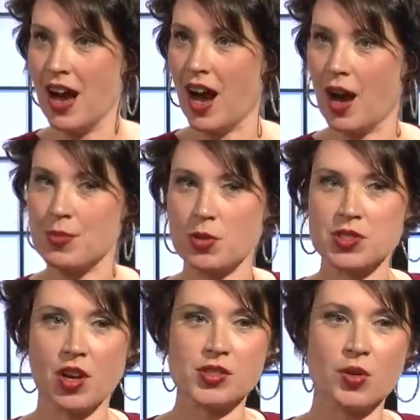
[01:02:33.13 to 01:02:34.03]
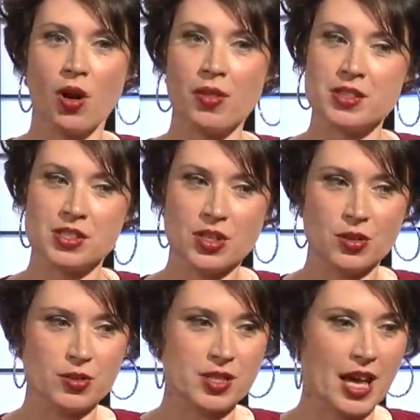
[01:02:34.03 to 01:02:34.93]
um, there was also all this
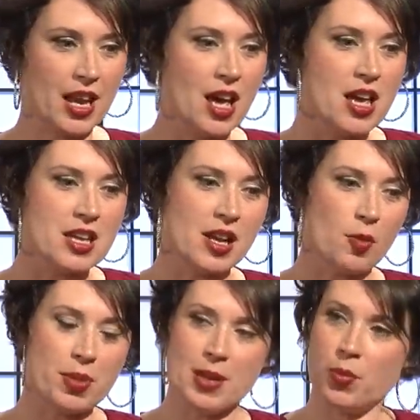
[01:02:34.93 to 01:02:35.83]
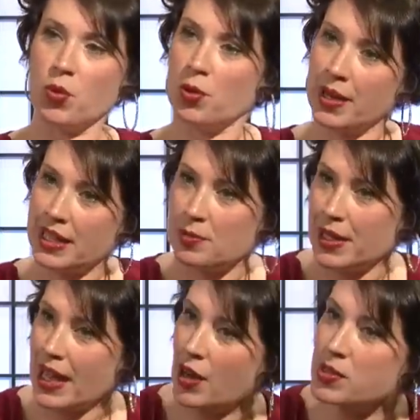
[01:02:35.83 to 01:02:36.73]
news that you know, people were making
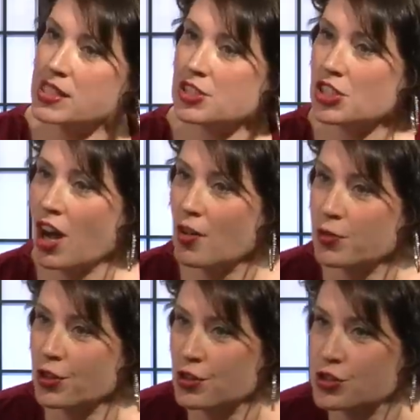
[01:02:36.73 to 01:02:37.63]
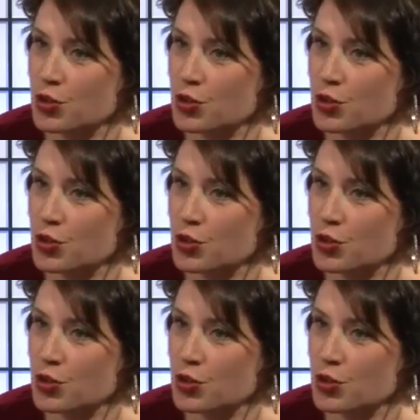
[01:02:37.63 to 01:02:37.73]
big acquisition offers. Mm-hmm.